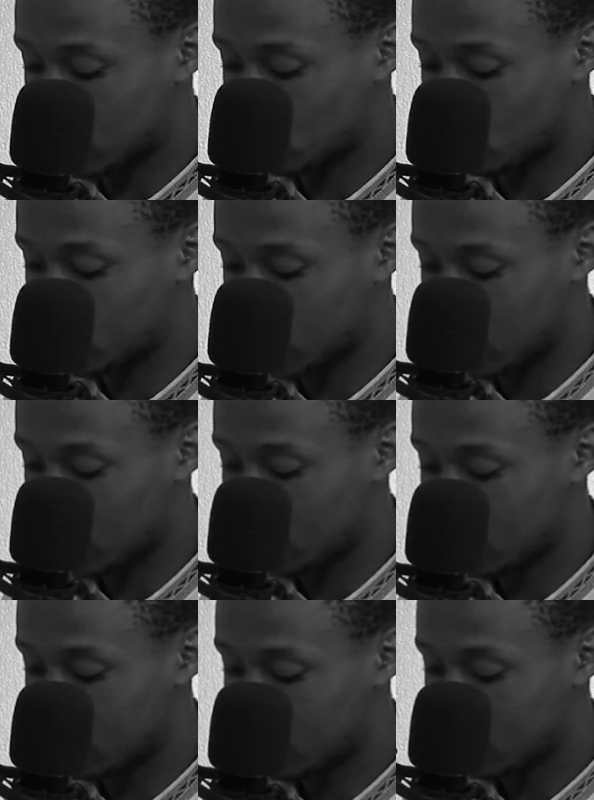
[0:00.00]

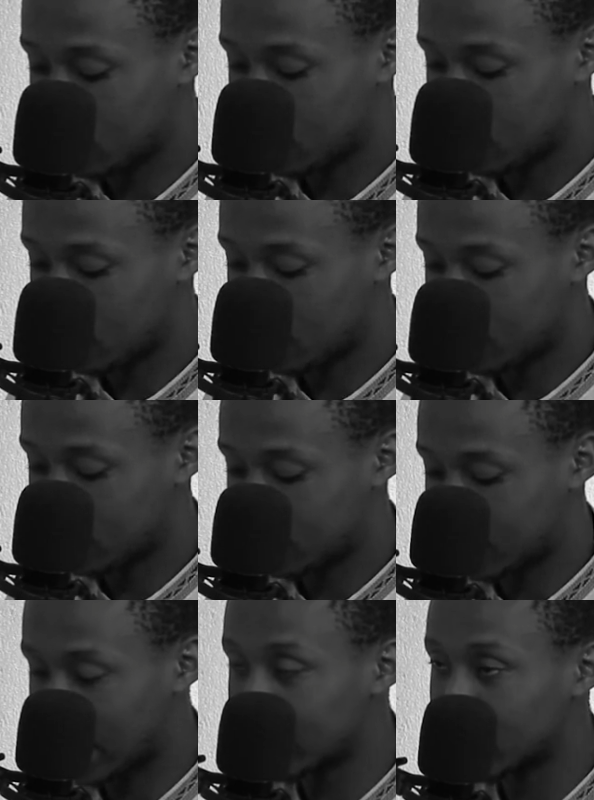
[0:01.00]
social
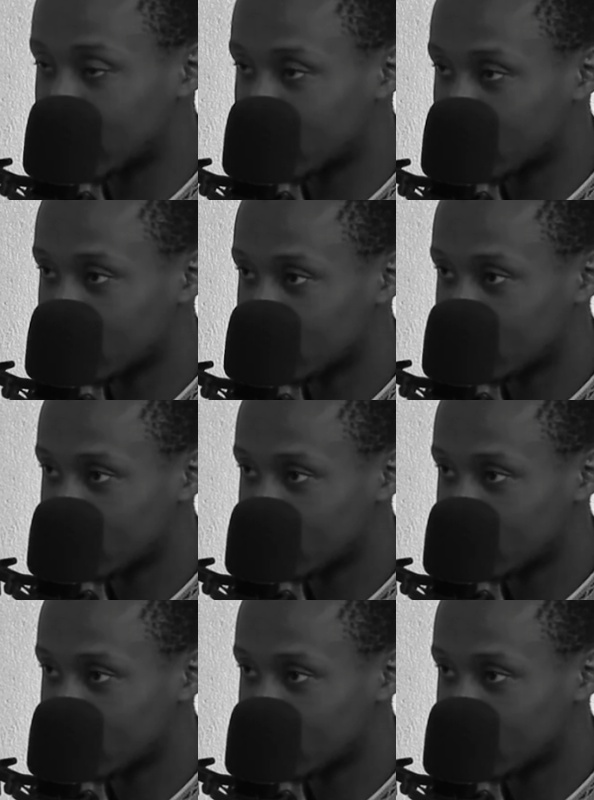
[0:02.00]
tactic